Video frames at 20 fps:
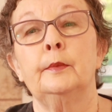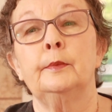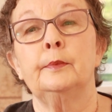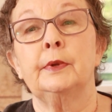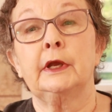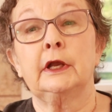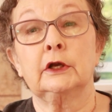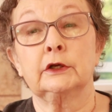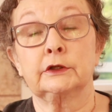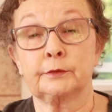
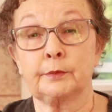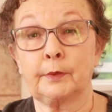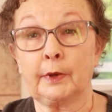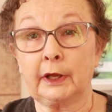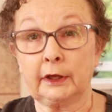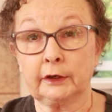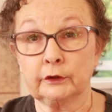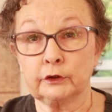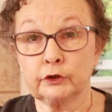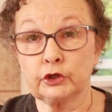because my
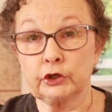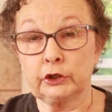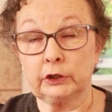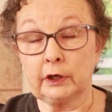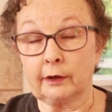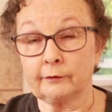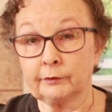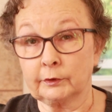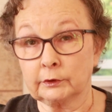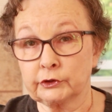energy
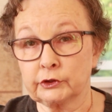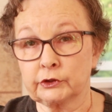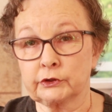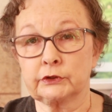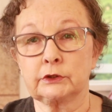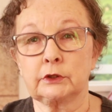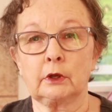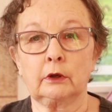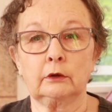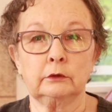level
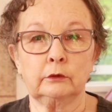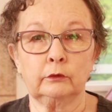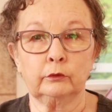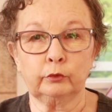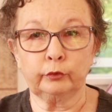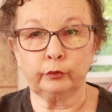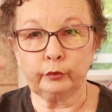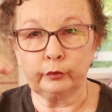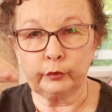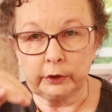just
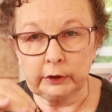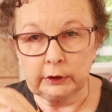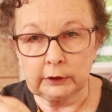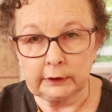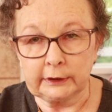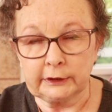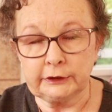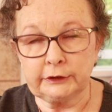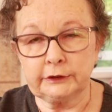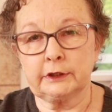
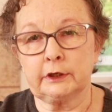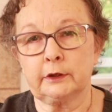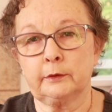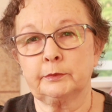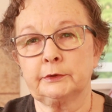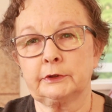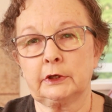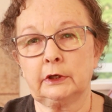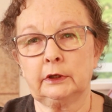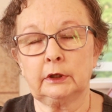really
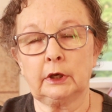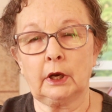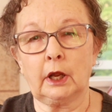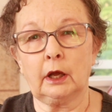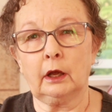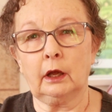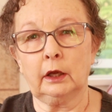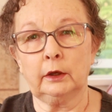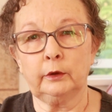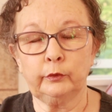dipped. And
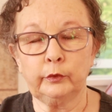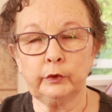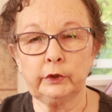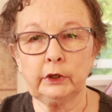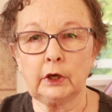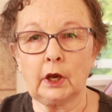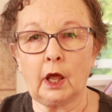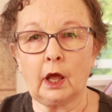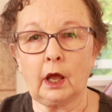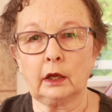I
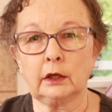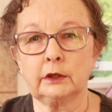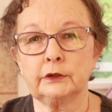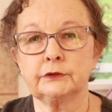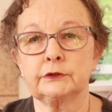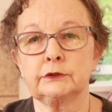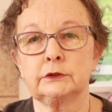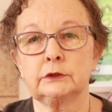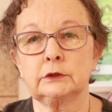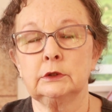
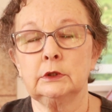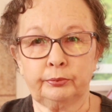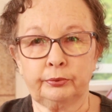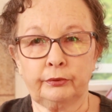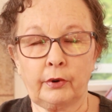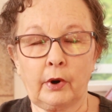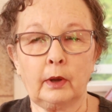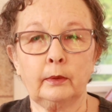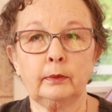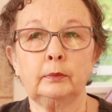realized
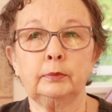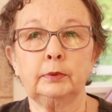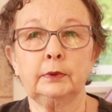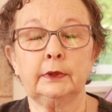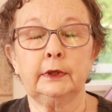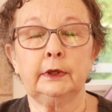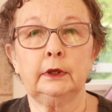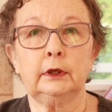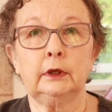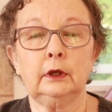
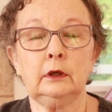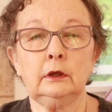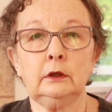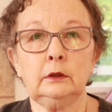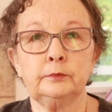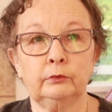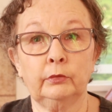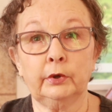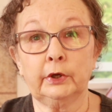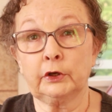probably
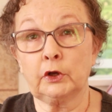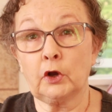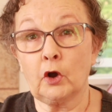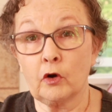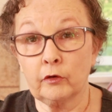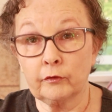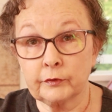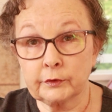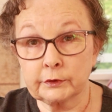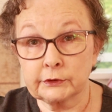when
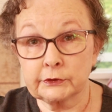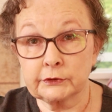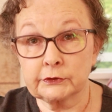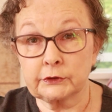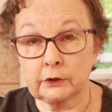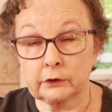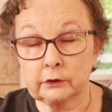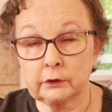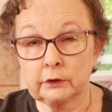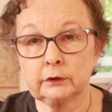COVID
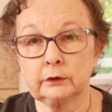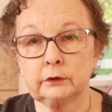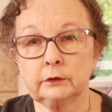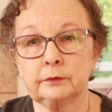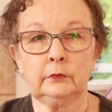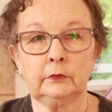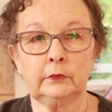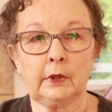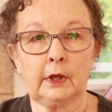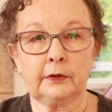started
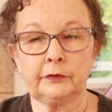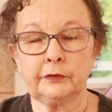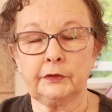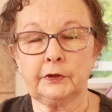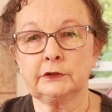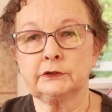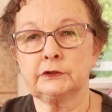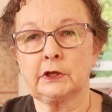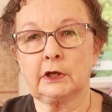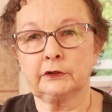that
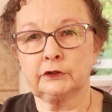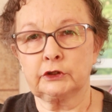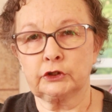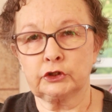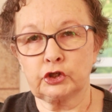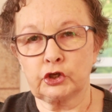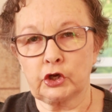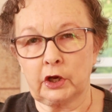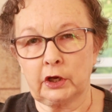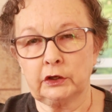things had to
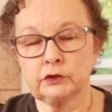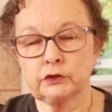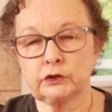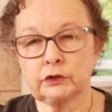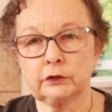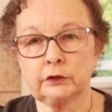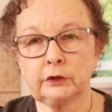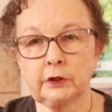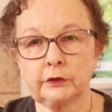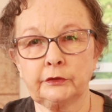change.
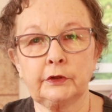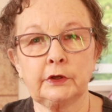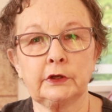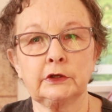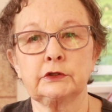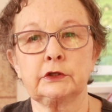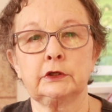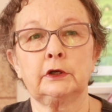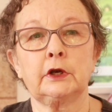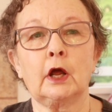The
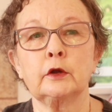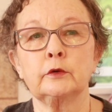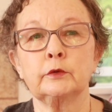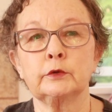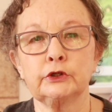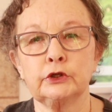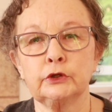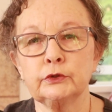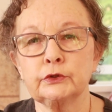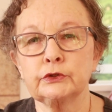things that I
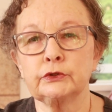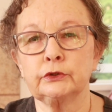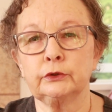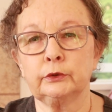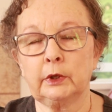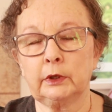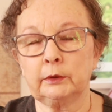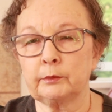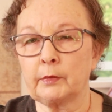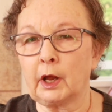was used
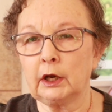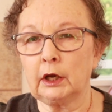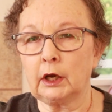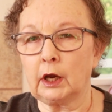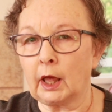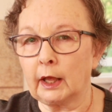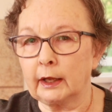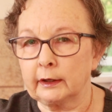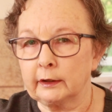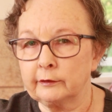to in my
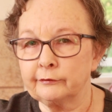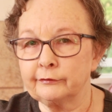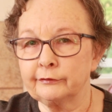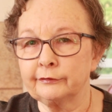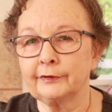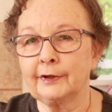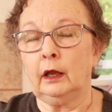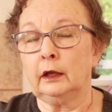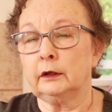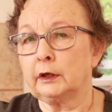
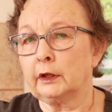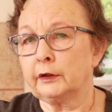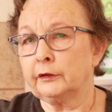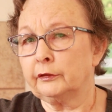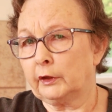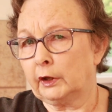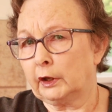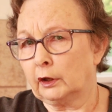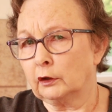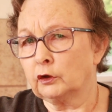life, and I
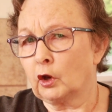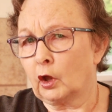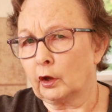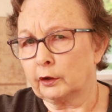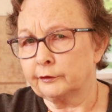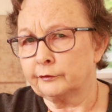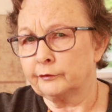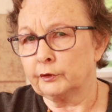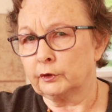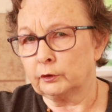think a
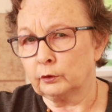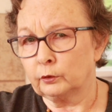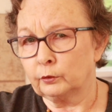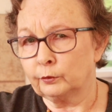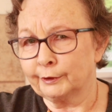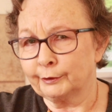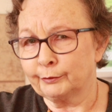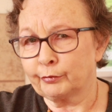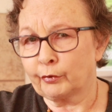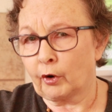lot of you
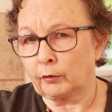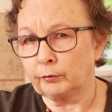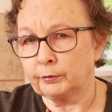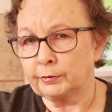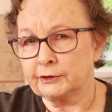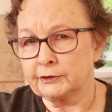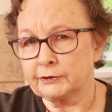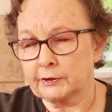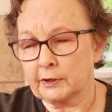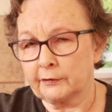would
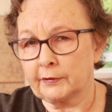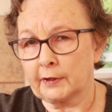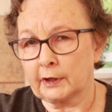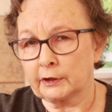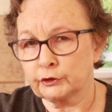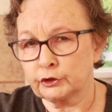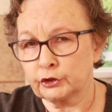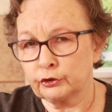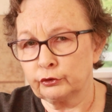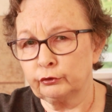probably say
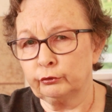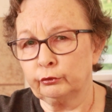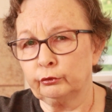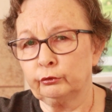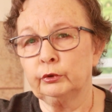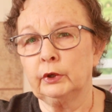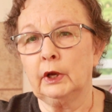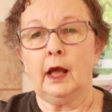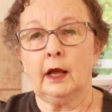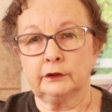that
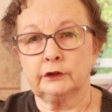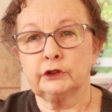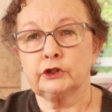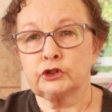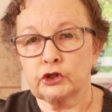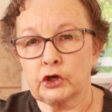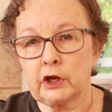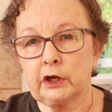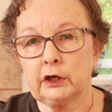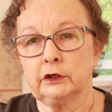too, had to
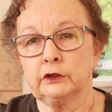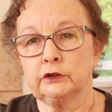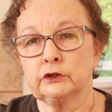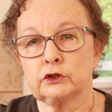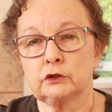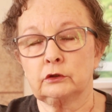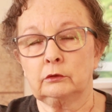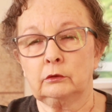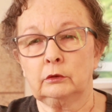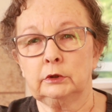
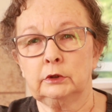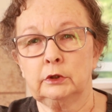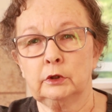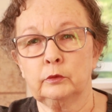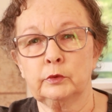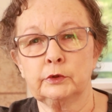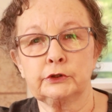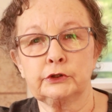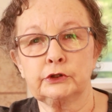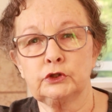change. There
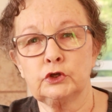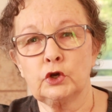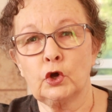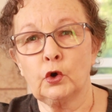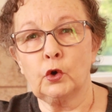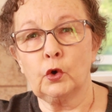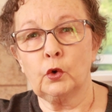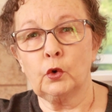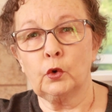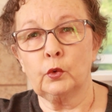was in
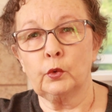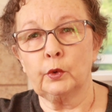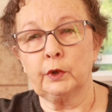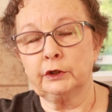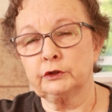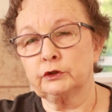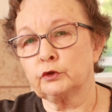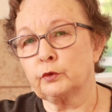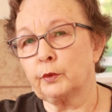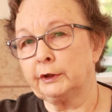
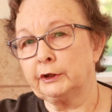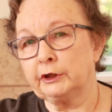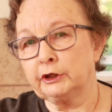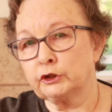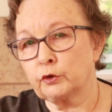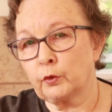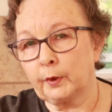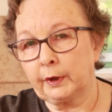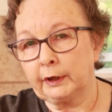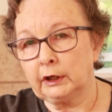
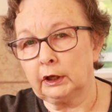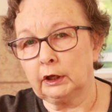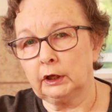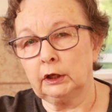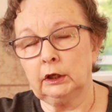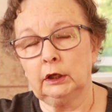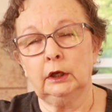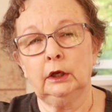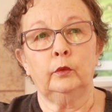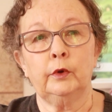
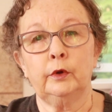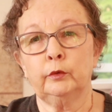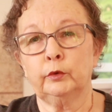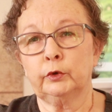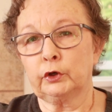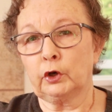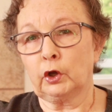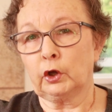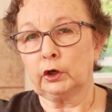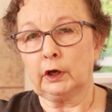2020, we
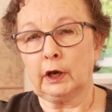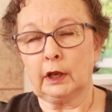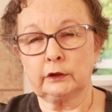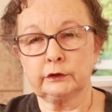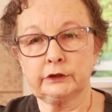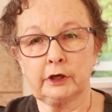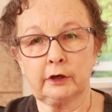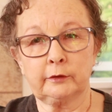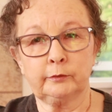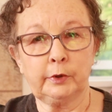were not allowed
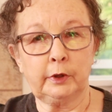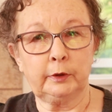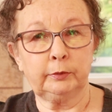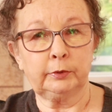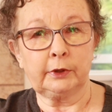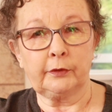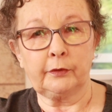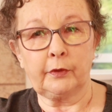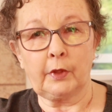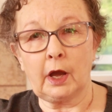to have
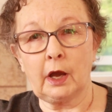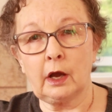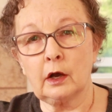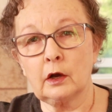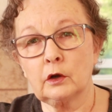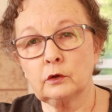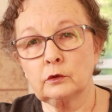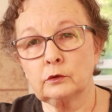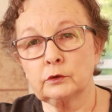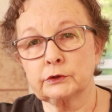people in the
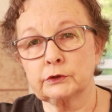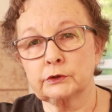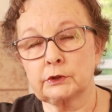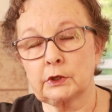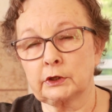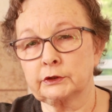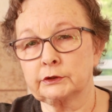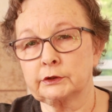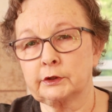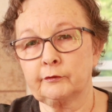house
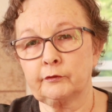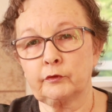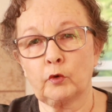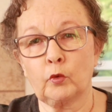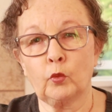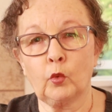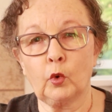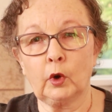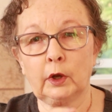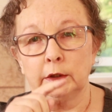except for
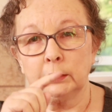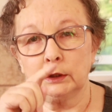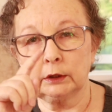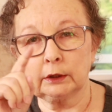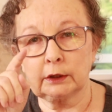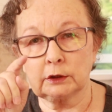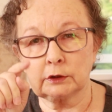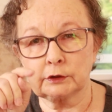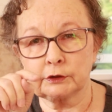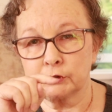one
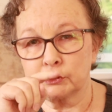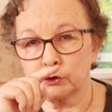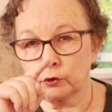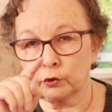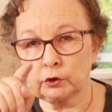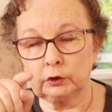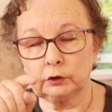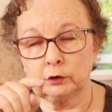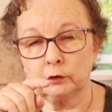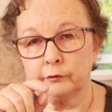little
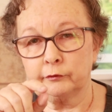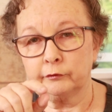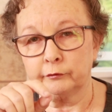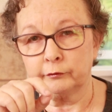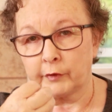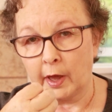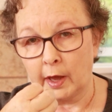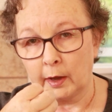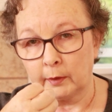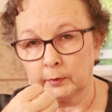circle of
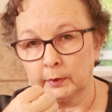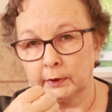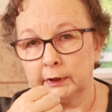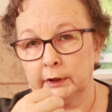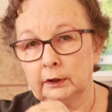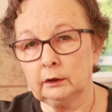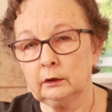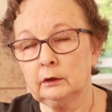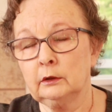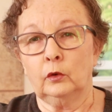
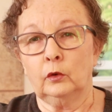family.